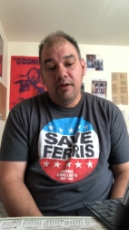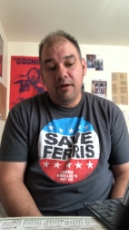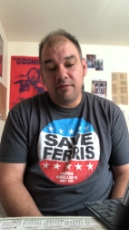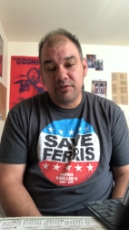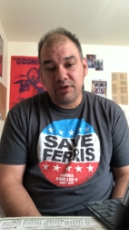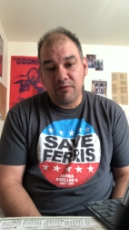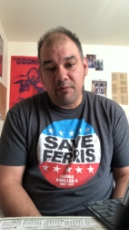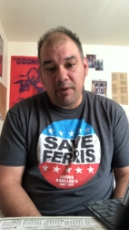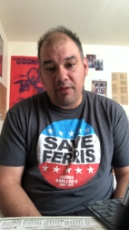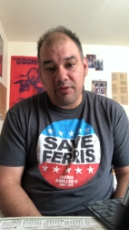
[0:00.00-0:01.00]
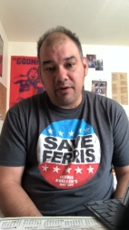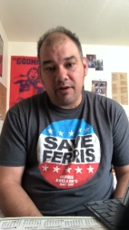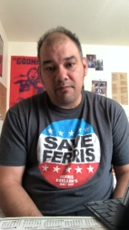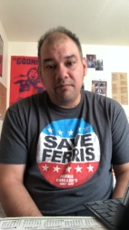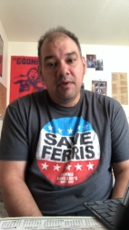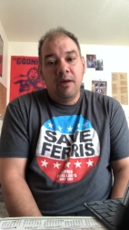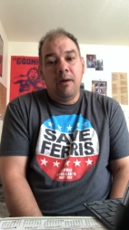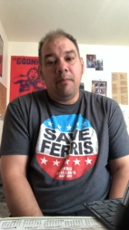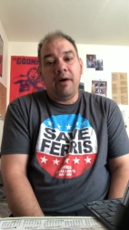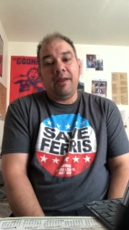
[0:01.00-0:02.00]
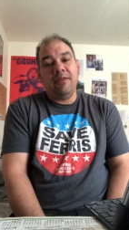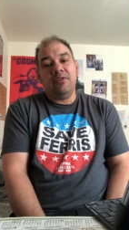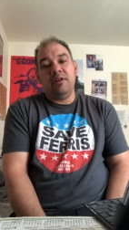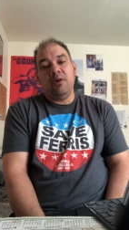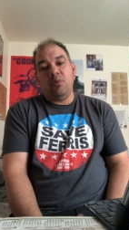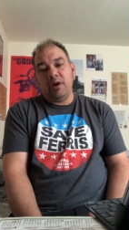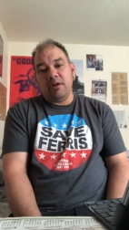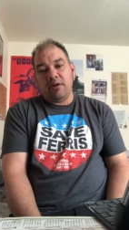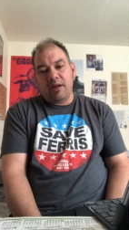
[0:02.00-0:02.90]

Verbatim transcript: of stuff about there about Anthony Weiner.